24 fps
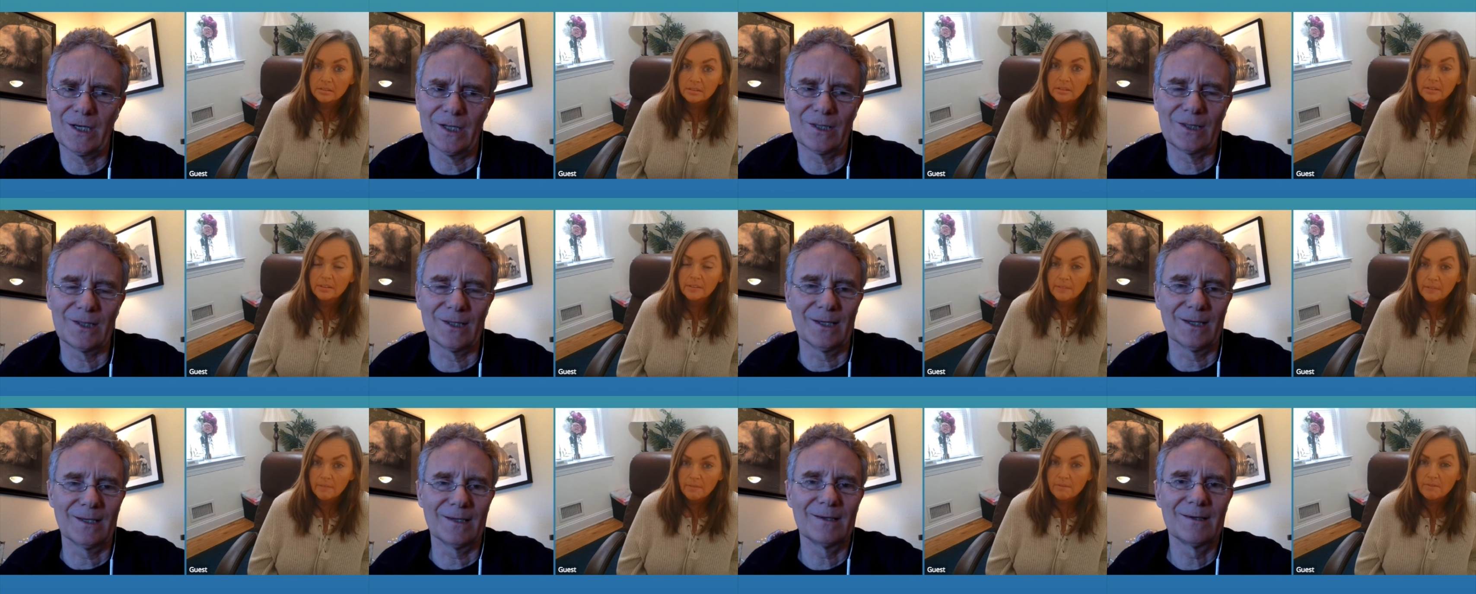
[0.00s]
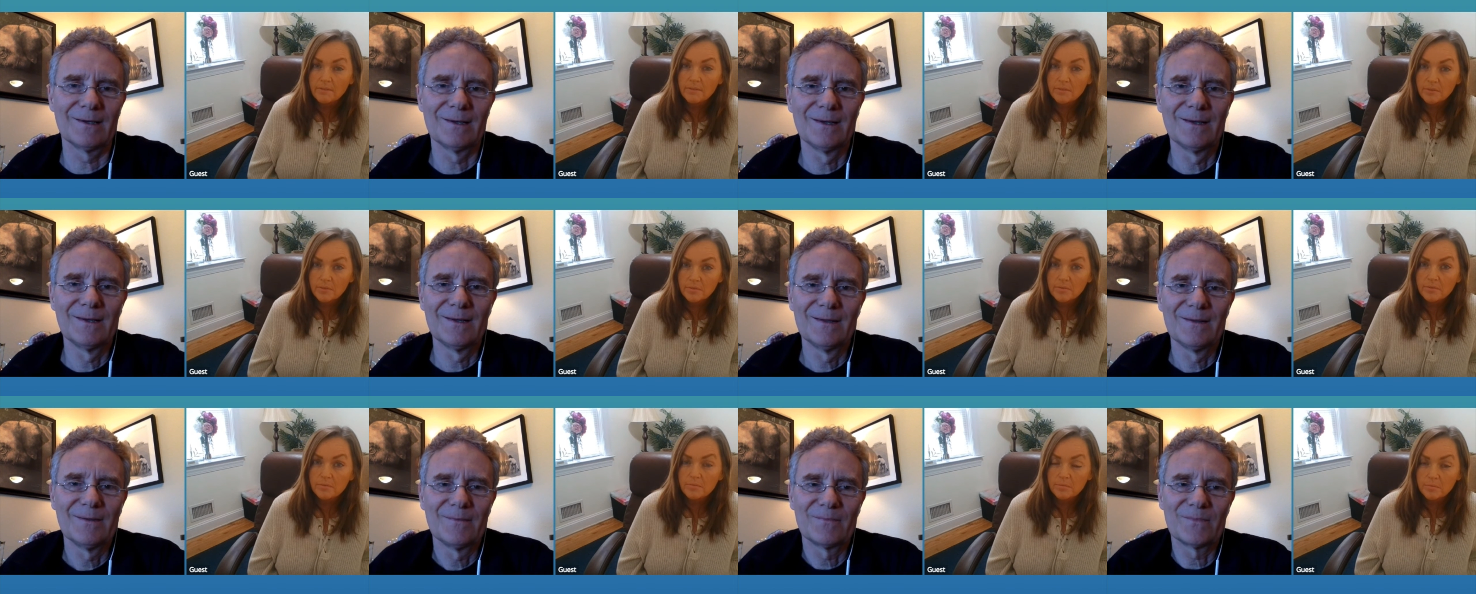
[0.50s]
Speaker 1: of thing.
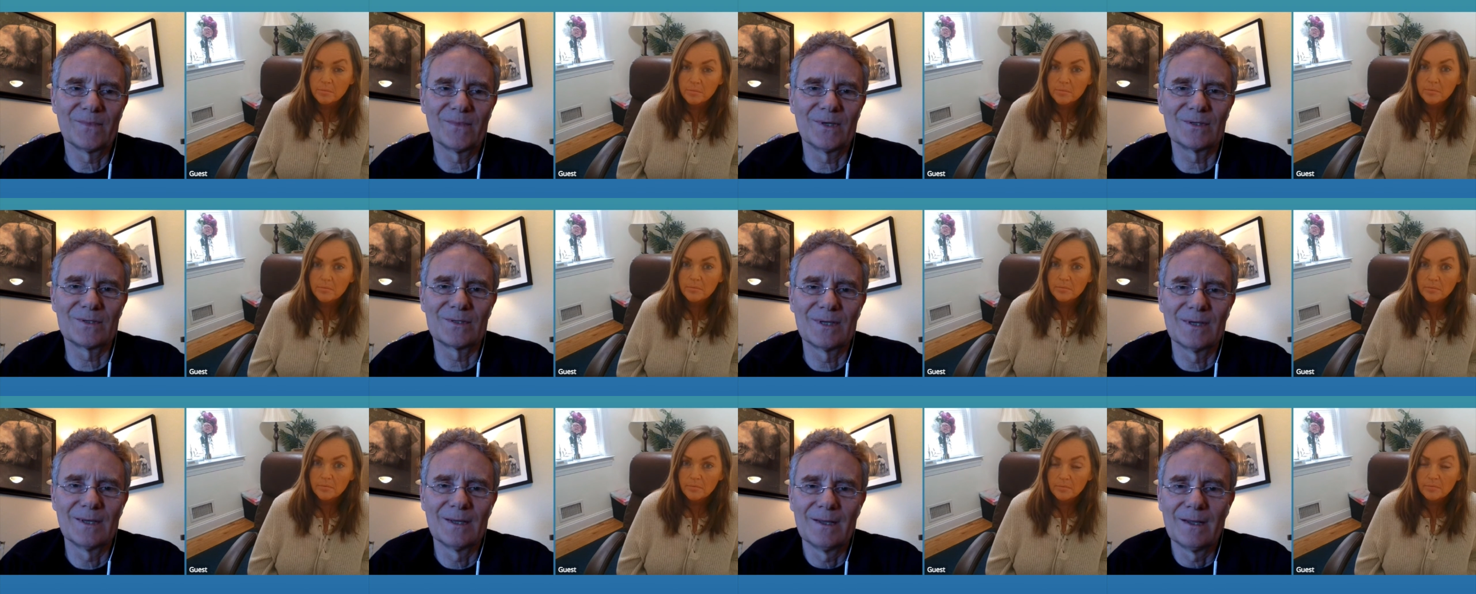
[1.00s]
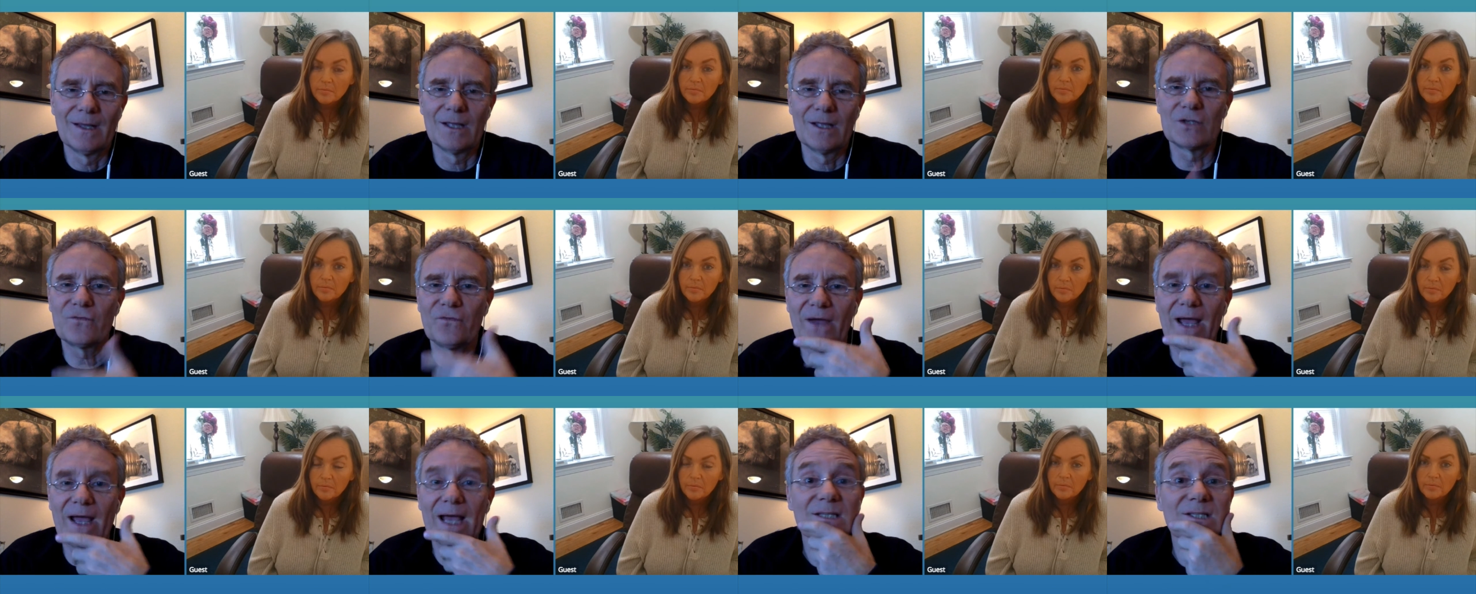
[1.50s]
There's,
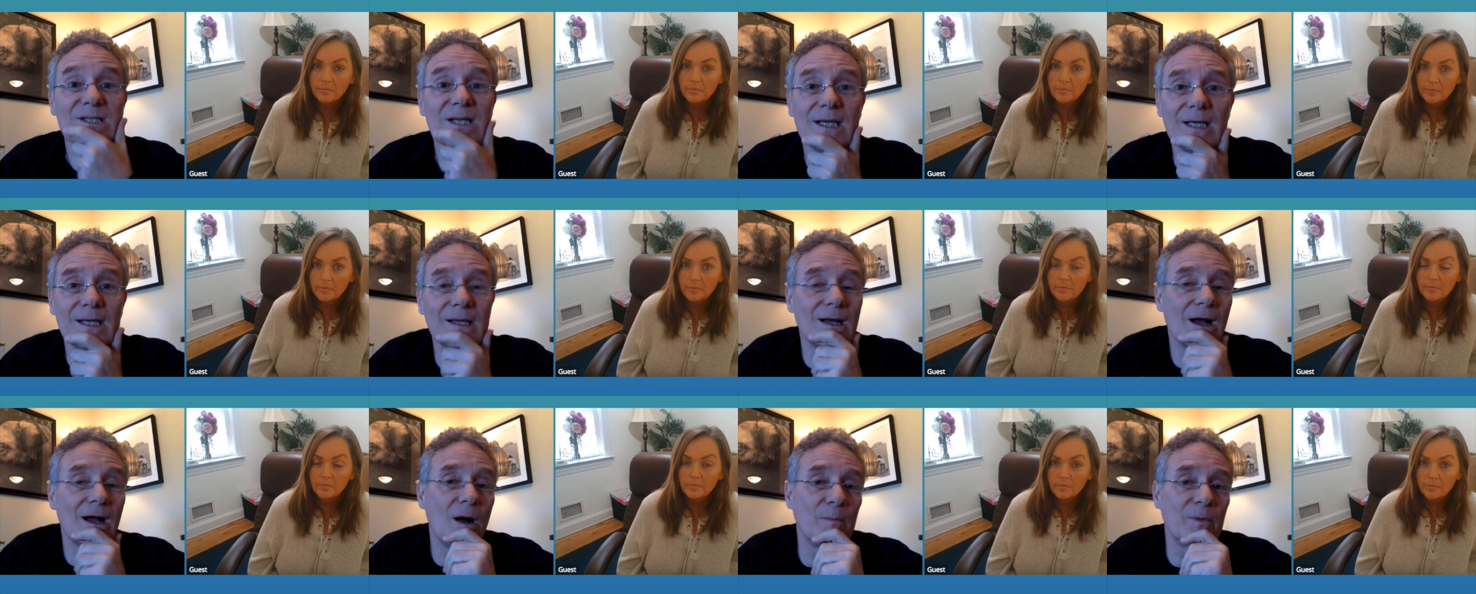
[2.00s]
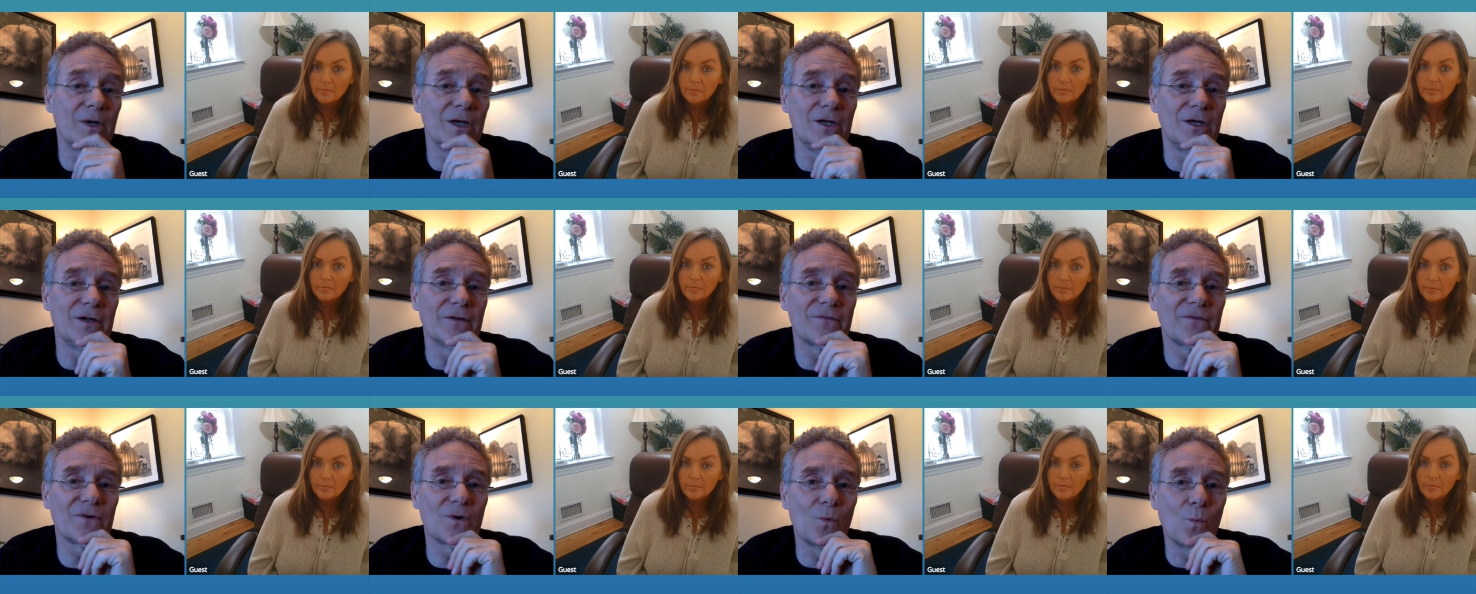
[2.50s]
it's fascinating how many
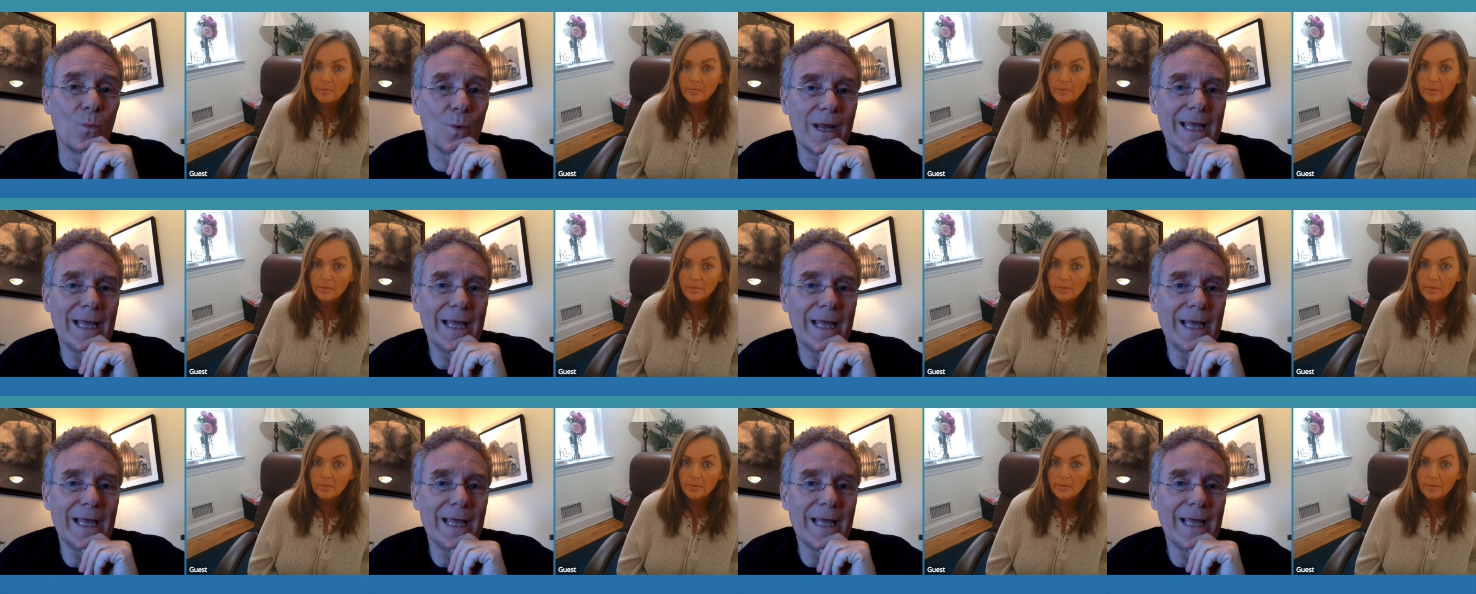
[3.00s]
different